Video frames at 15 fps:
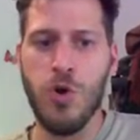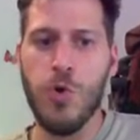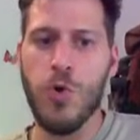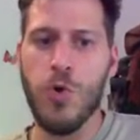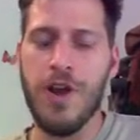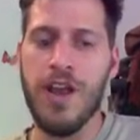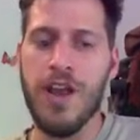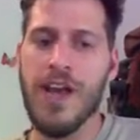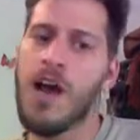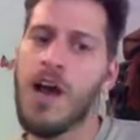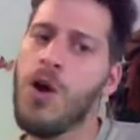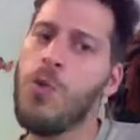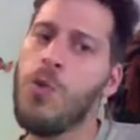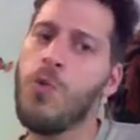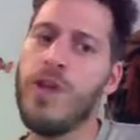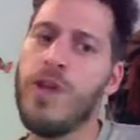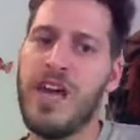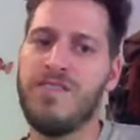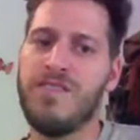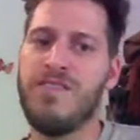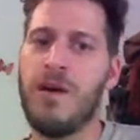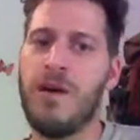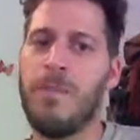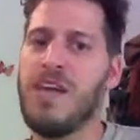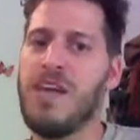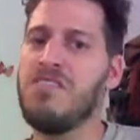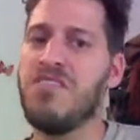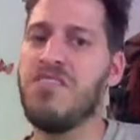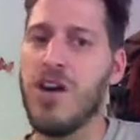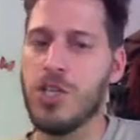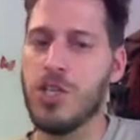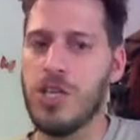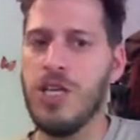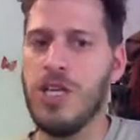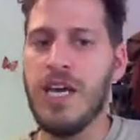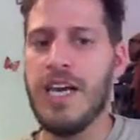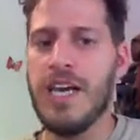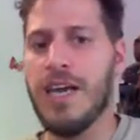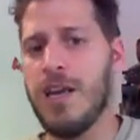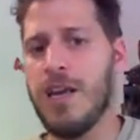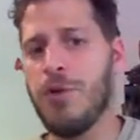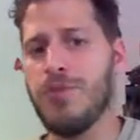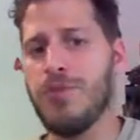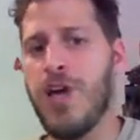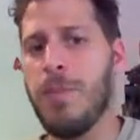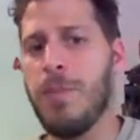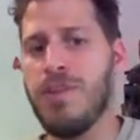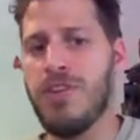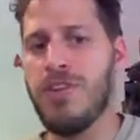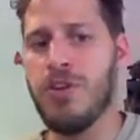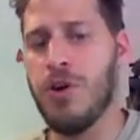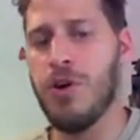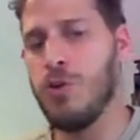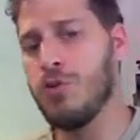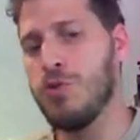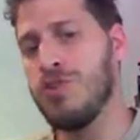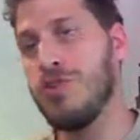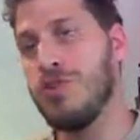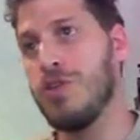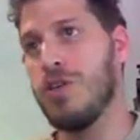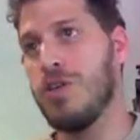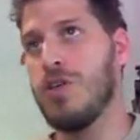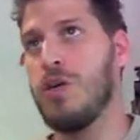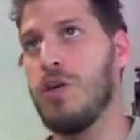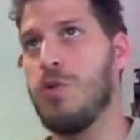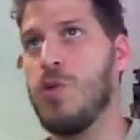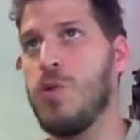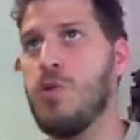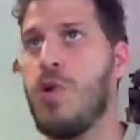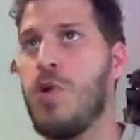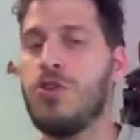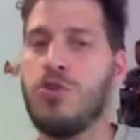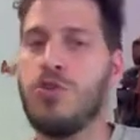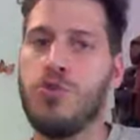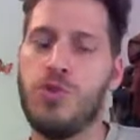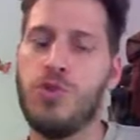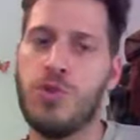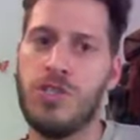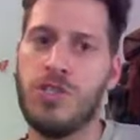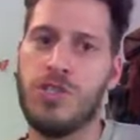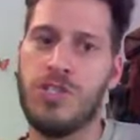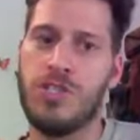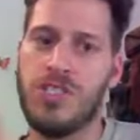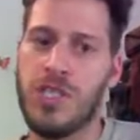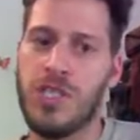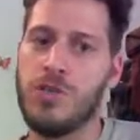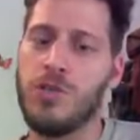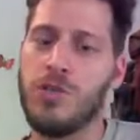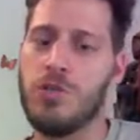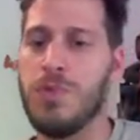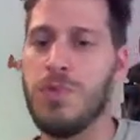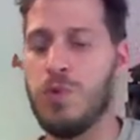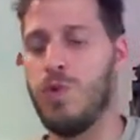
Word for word: now we have a main function, and our top level codes, we want to distinguish between